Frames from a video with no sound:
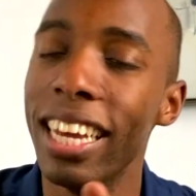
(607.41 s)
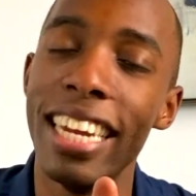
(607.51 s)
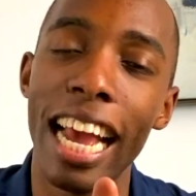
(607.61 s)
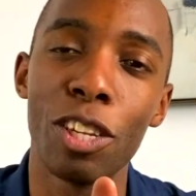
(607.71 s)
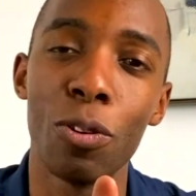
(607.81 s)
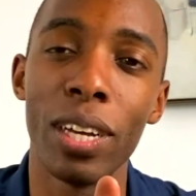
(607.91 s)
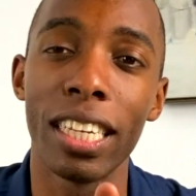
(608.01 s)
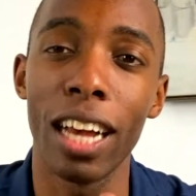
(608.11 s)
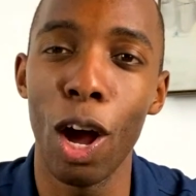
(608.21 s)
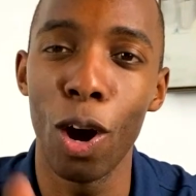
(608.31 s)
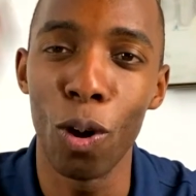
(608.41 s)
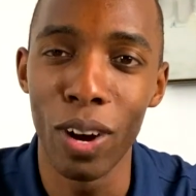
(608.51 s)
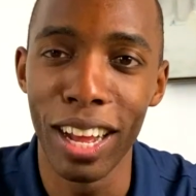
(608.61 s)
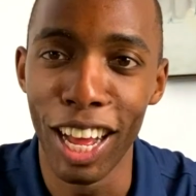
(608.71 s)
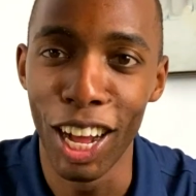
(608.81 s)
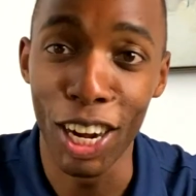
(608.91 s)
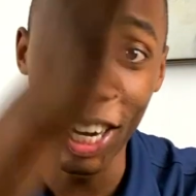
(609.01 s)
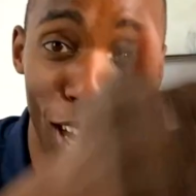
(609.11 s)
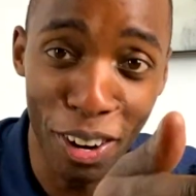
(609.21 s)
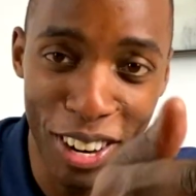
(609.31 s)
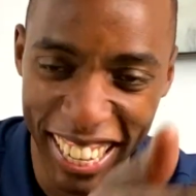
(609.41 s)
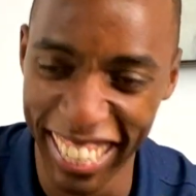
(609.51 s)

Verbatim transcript: next to us to go, go.